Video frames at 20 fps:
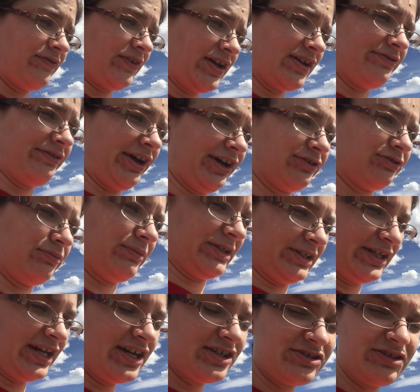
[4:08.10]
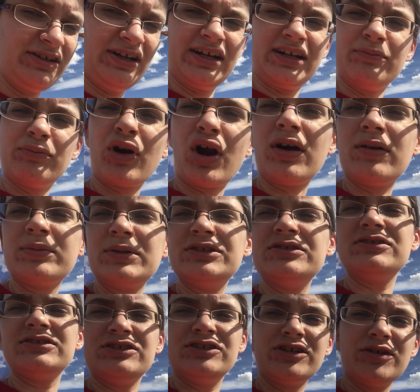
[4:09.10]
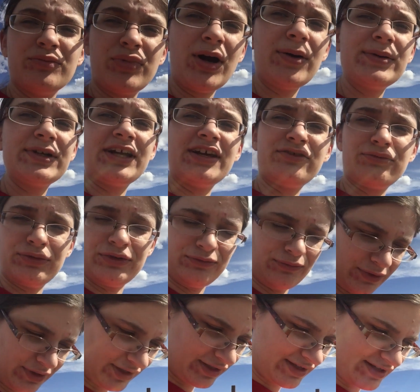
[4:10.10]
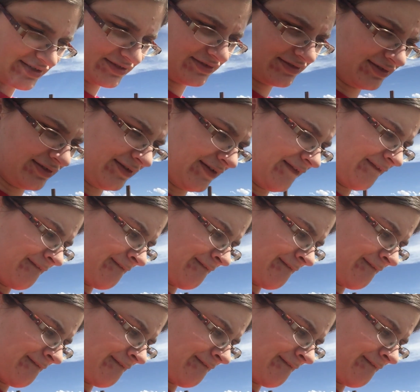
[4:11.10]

a fan of actual medication, I can probably you can probably guess which one it is.